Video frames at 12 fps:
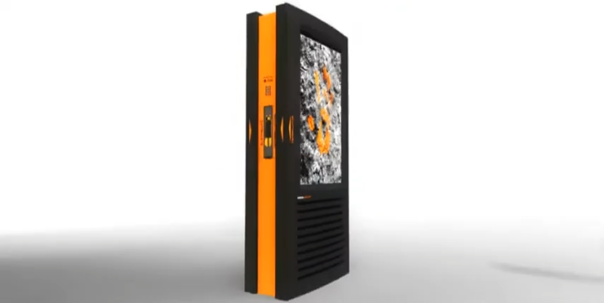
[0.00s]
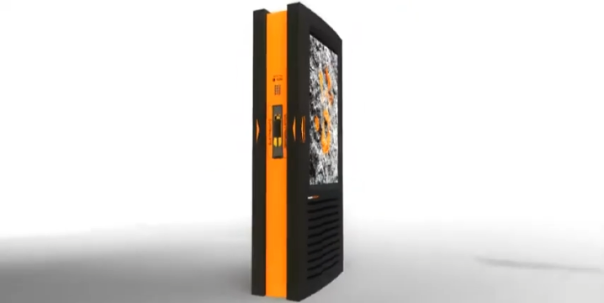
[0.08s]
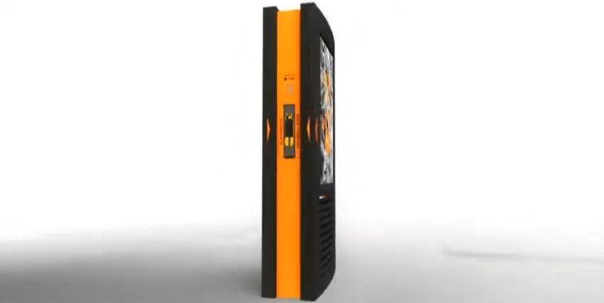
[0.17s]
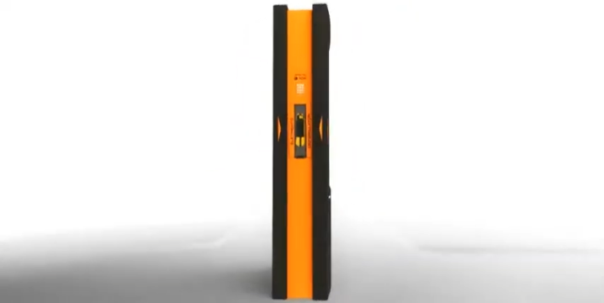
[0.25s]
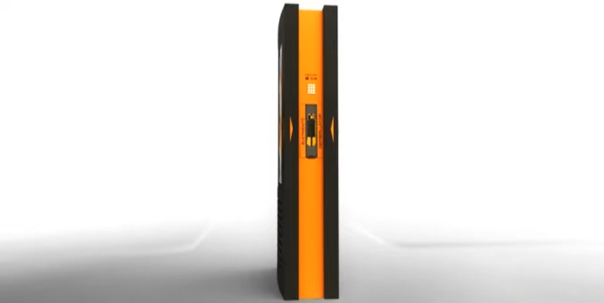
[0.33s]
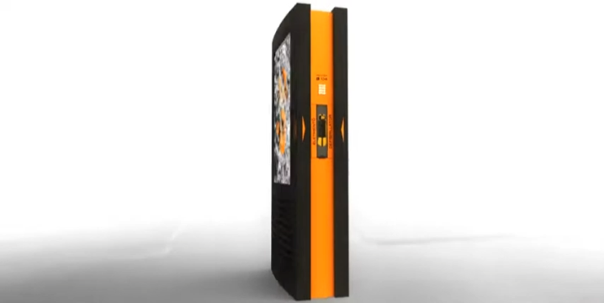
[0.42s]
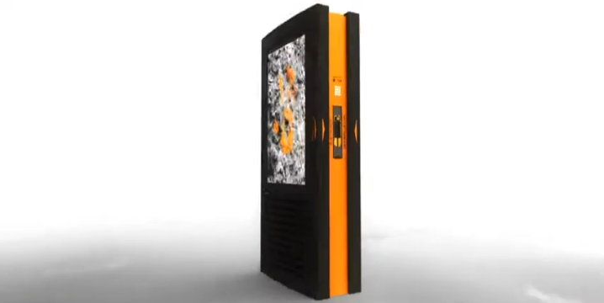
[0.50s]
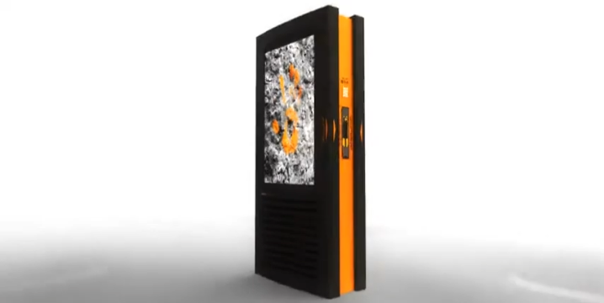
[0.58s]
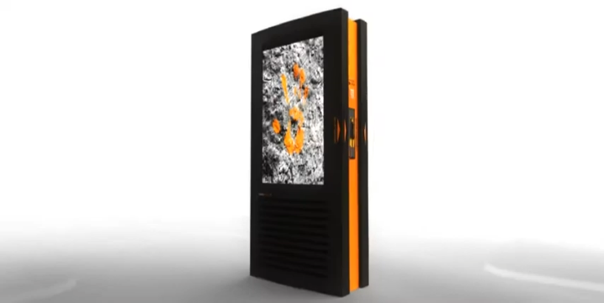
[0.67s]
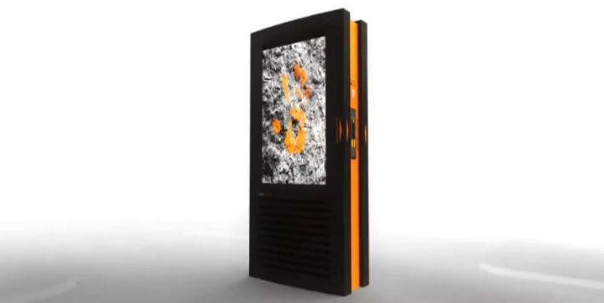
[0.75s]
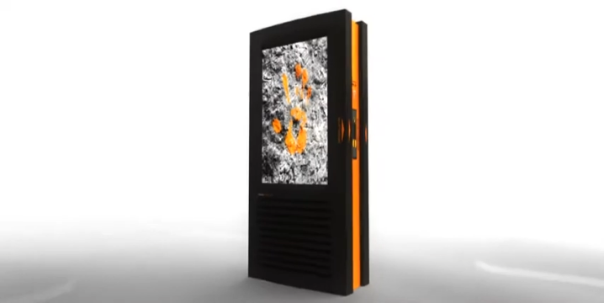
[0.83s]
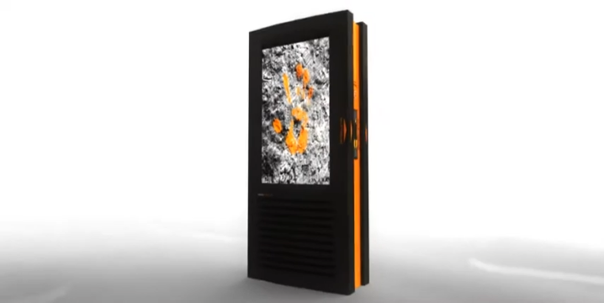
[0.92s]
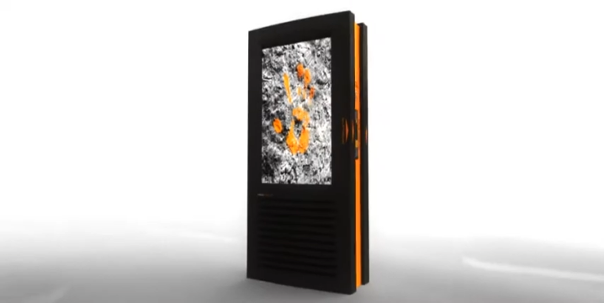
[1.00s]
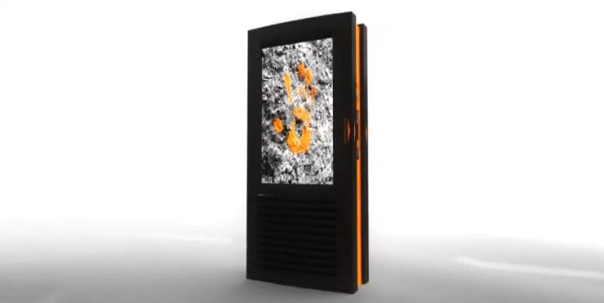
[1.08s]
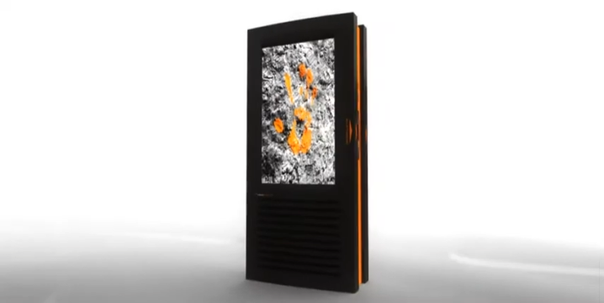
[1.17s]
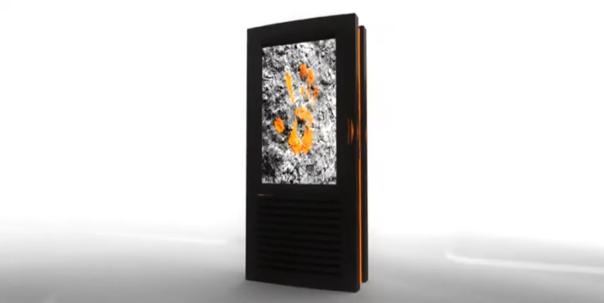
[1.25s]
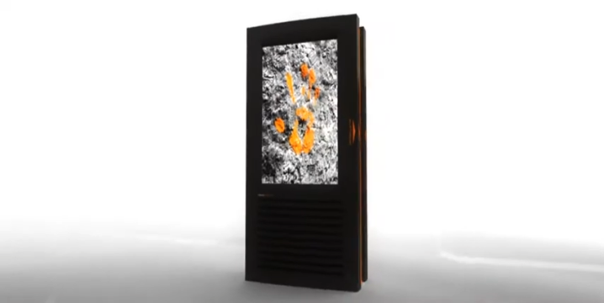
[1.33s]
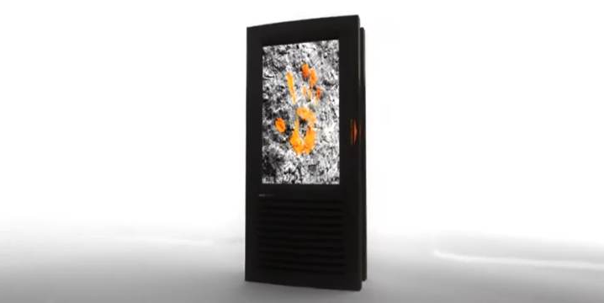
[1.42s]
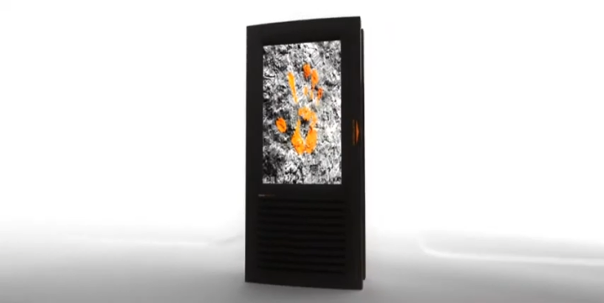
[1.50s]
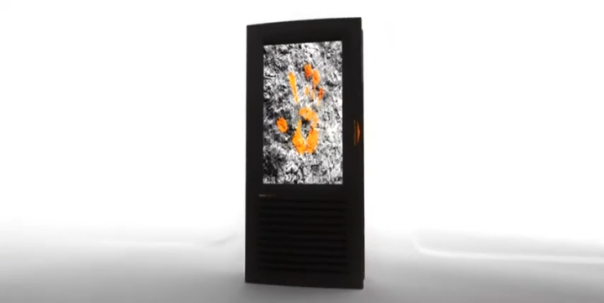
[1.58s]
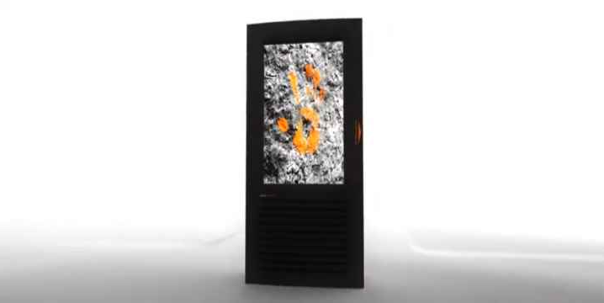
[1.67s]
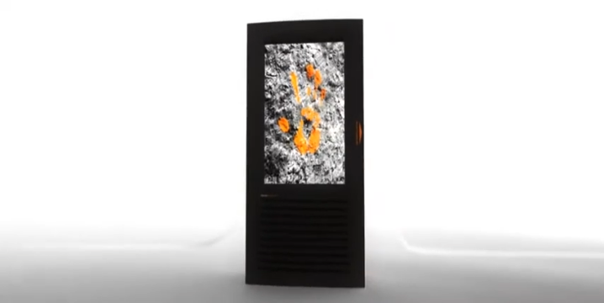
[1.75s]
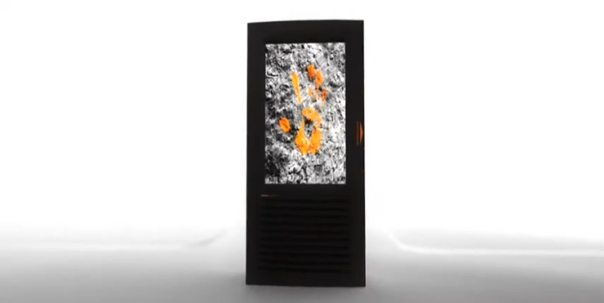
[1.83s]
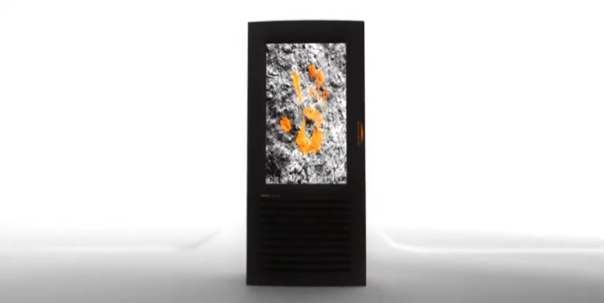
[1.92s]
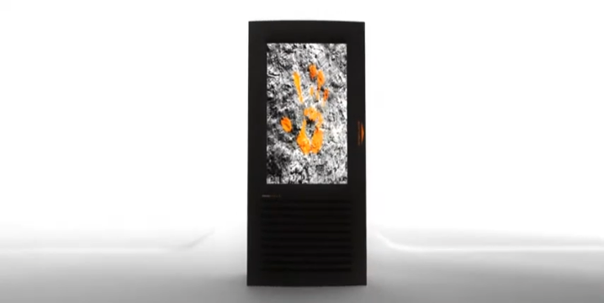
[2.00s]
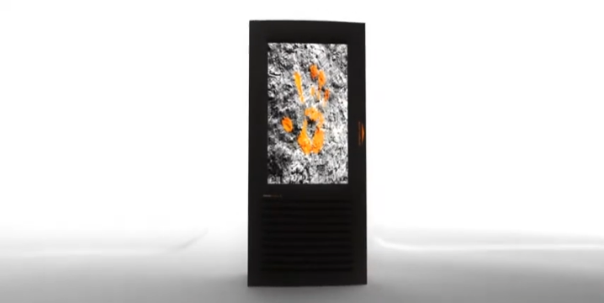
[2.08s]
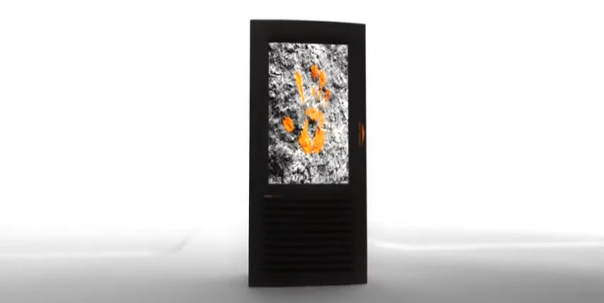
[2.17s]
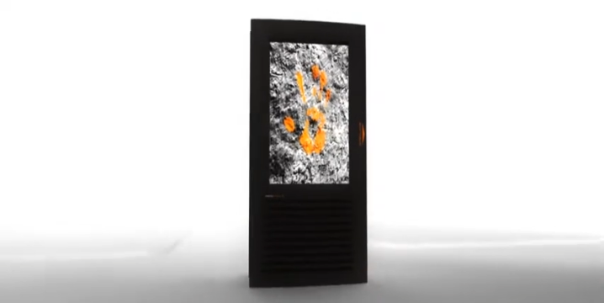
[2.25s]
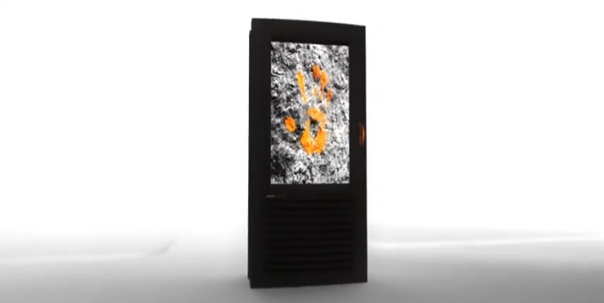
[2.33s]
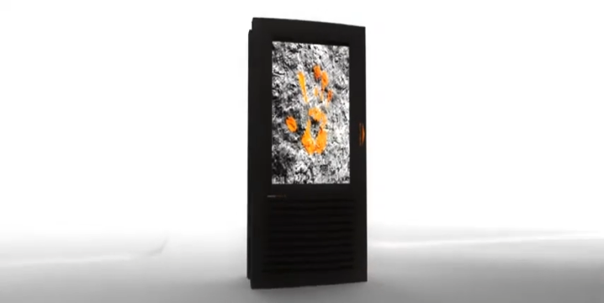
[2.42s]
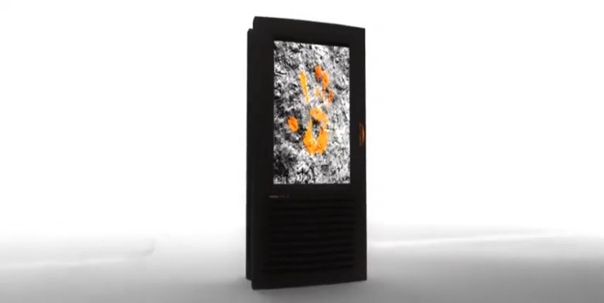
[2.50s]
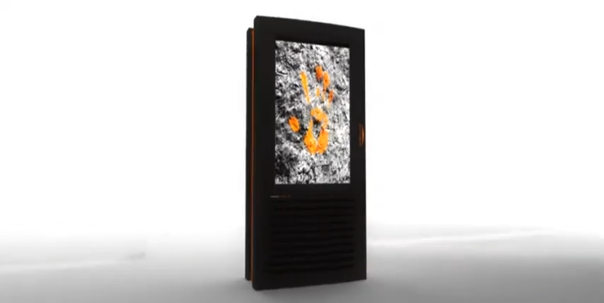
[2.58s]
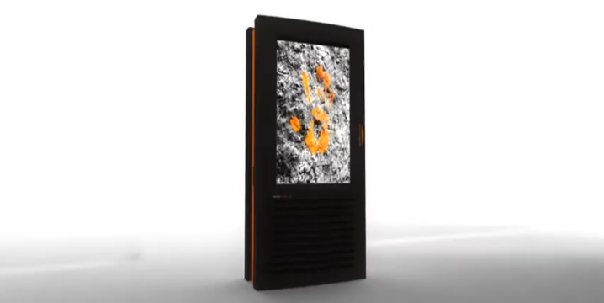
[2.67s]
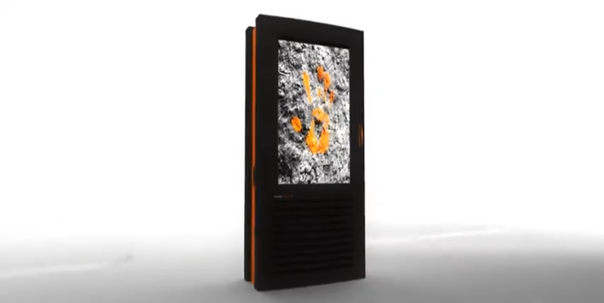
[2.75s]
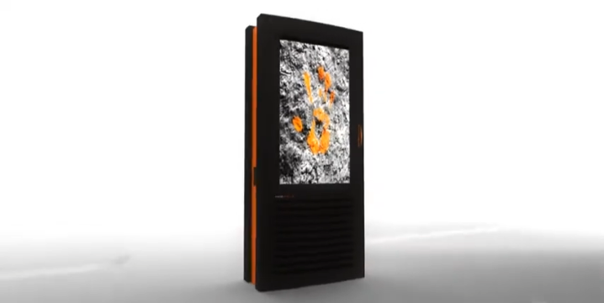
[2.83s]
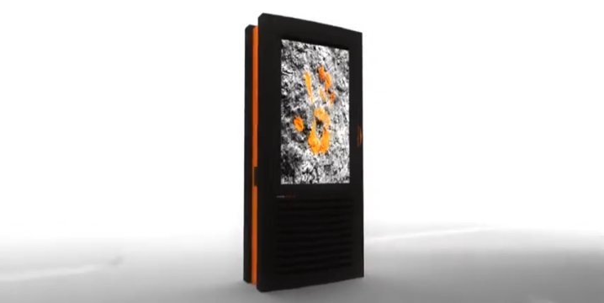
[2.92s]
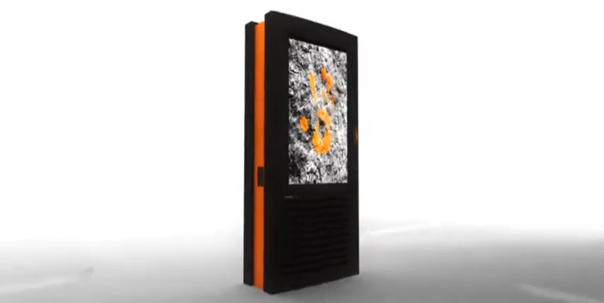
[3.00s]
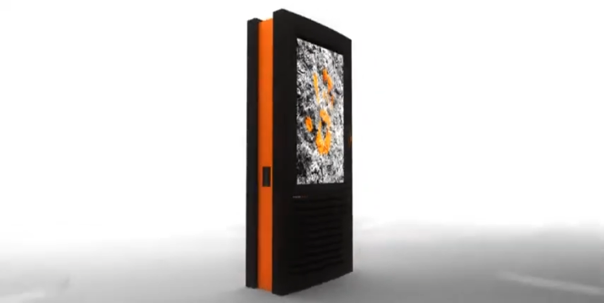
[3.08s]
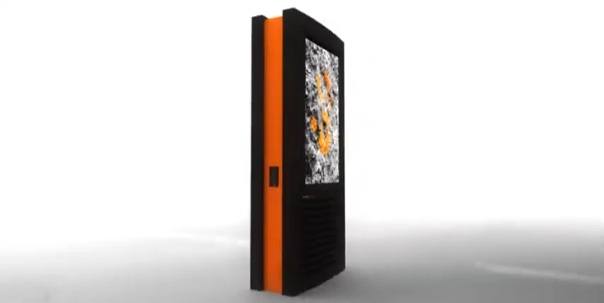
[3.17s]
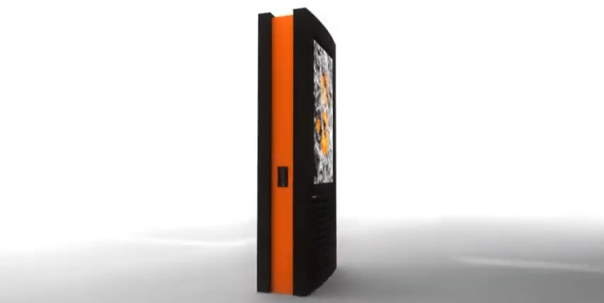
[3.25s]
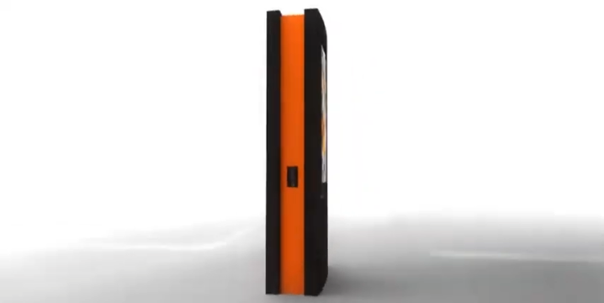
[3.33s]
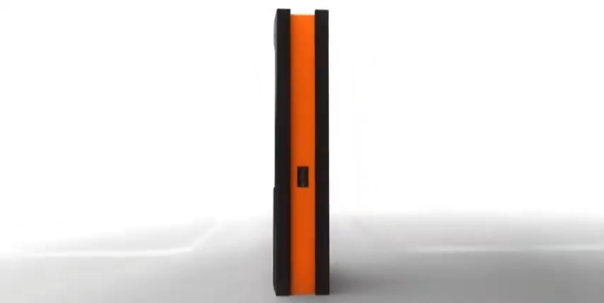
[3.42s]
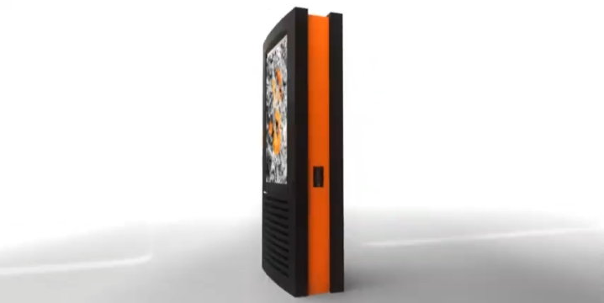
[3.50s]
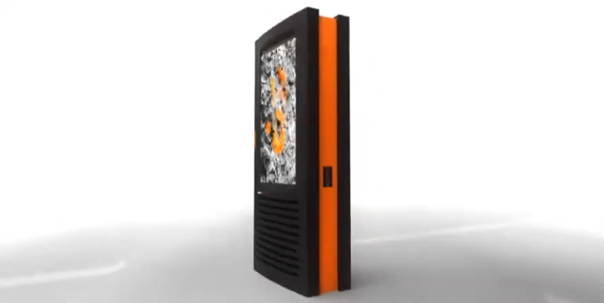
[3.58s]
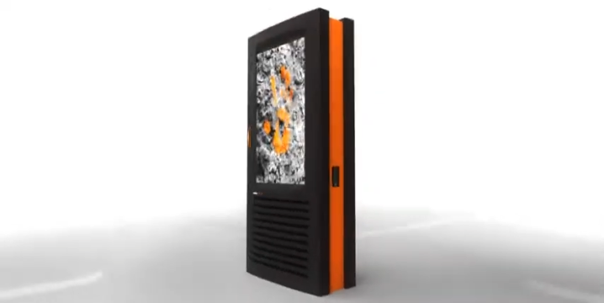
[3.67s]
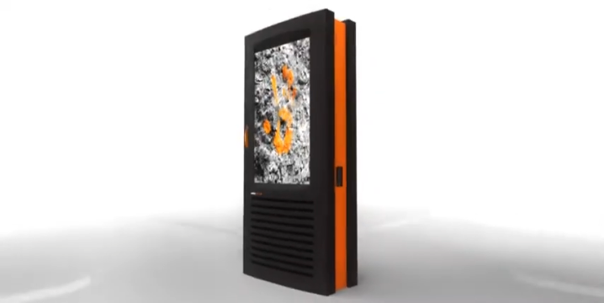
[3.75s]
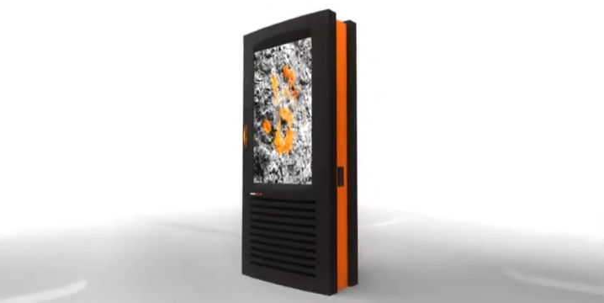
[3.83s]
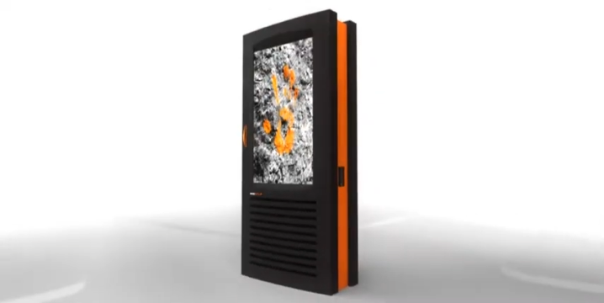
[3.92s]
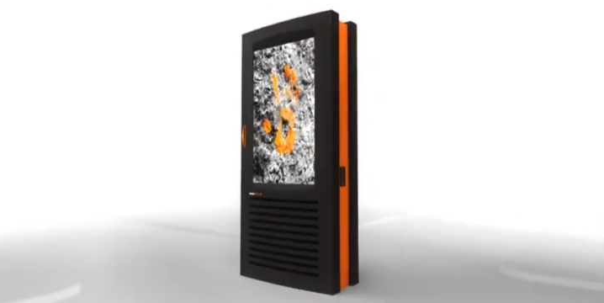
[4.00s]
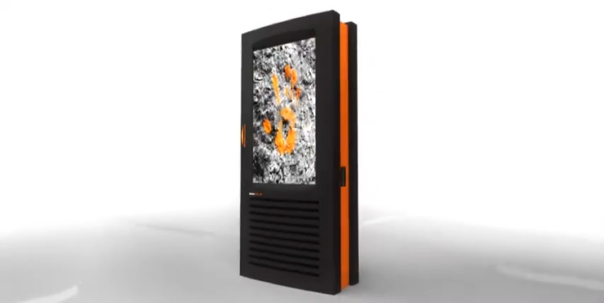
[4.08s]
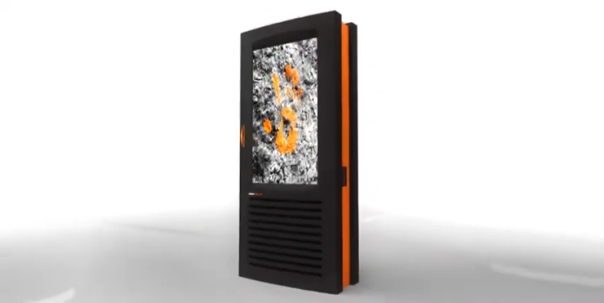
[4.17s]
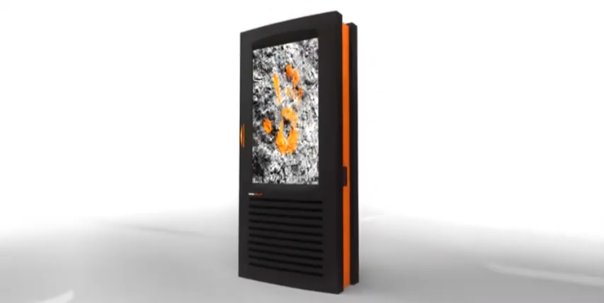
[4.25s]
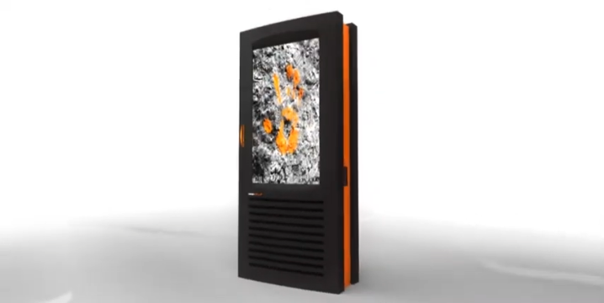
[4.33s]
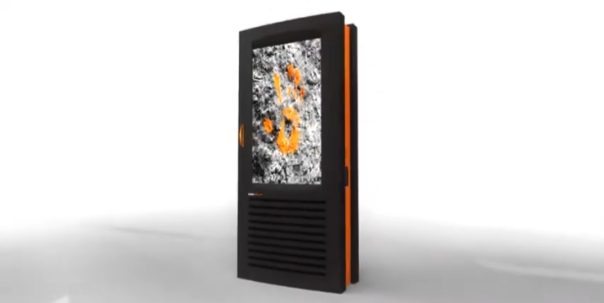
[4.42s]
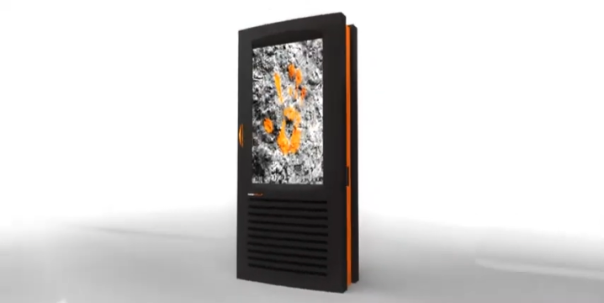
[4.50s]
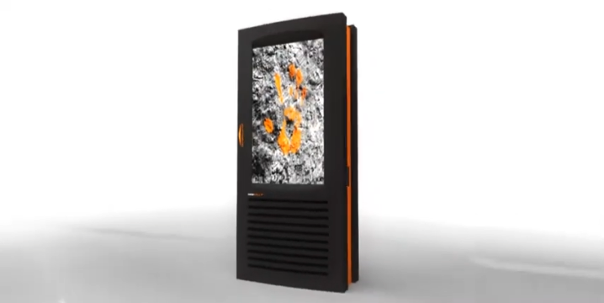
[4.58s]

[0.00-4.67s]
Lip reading: [unreadable: no face in view]